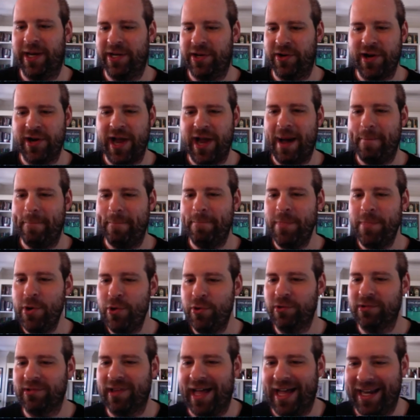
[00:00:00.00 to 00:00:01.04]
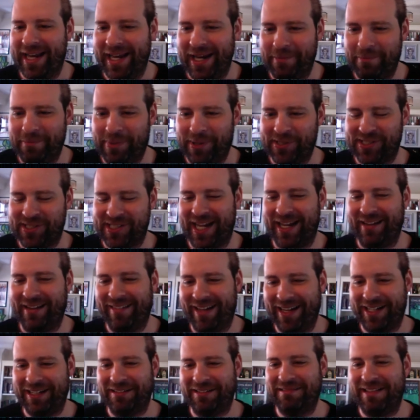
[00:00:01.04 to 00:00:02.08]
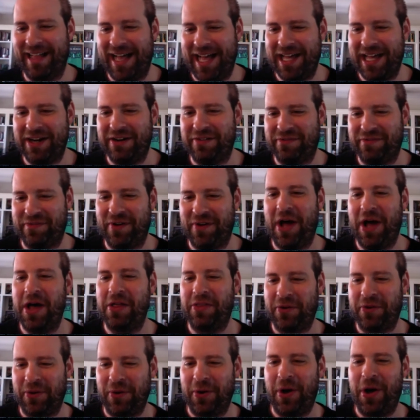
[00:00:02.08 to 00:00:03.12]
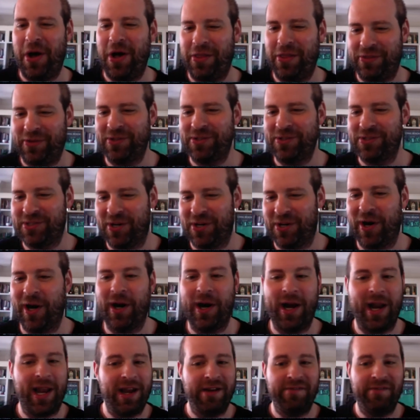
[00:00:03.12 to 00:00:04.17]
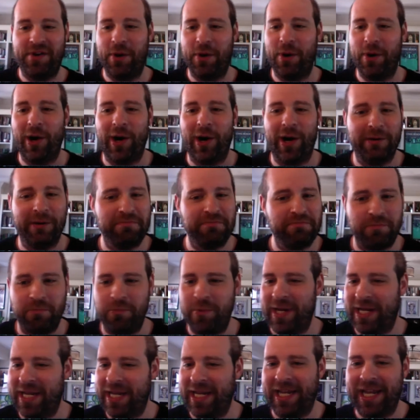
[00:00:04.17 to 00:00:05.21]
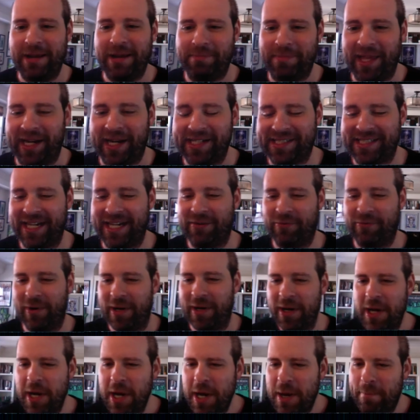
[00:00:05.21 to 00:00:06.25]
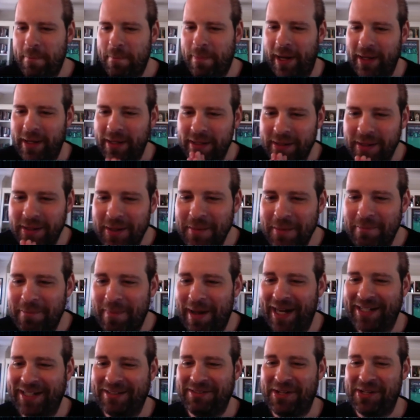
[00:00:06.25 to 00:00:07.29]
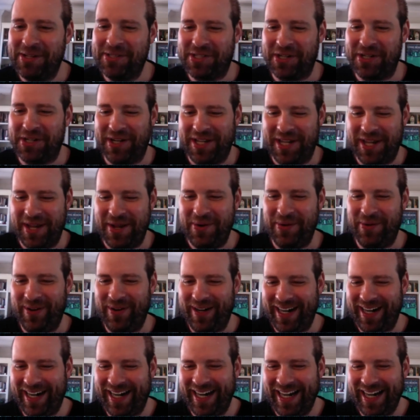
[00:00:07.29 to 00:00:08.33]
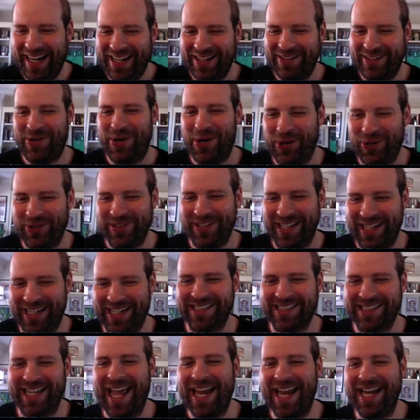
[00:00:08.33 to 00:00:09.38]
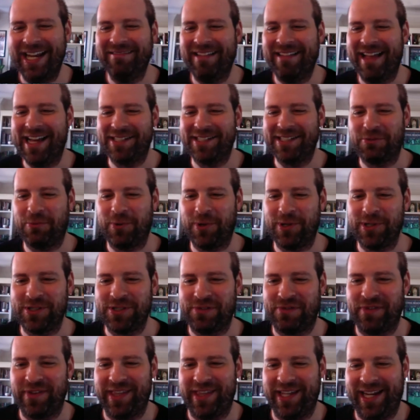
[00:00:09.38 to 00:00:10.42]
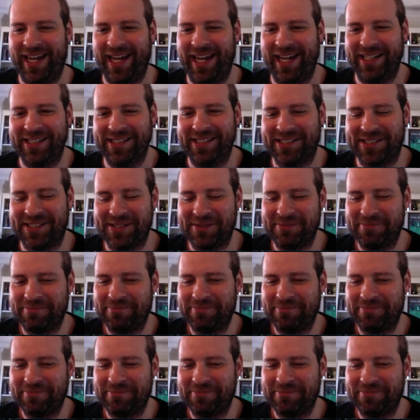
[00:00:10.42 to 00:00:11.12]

You're not moonlighting per se, like a lot of other authors are. And if you are, we can keep that a secret. But my closer to you, Roland, is any last words for the kids?